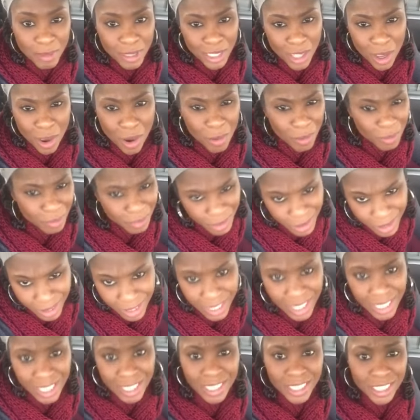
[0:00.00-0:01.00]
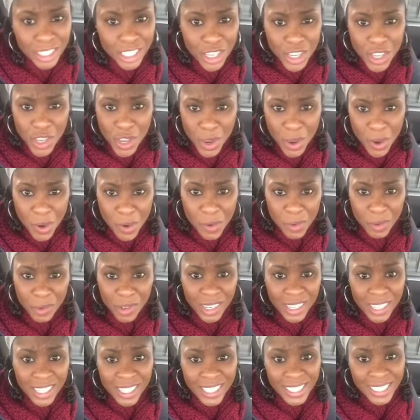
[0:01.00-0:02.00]
So, to you,
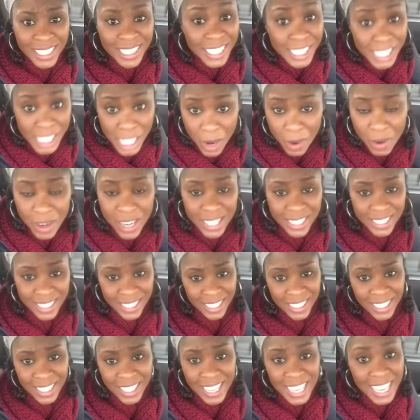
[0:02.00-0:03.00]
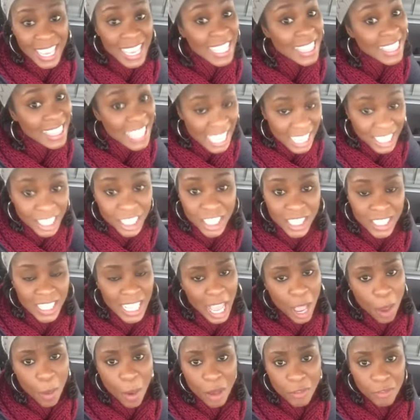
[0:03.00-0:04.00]
seriously, that's just
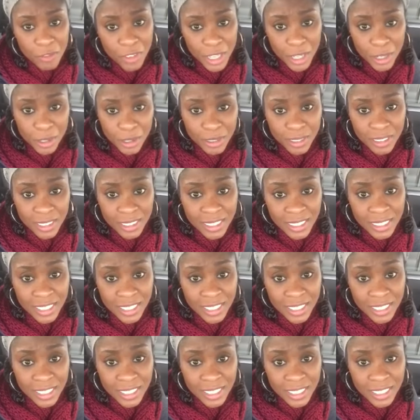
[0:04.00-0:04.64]
how I feel.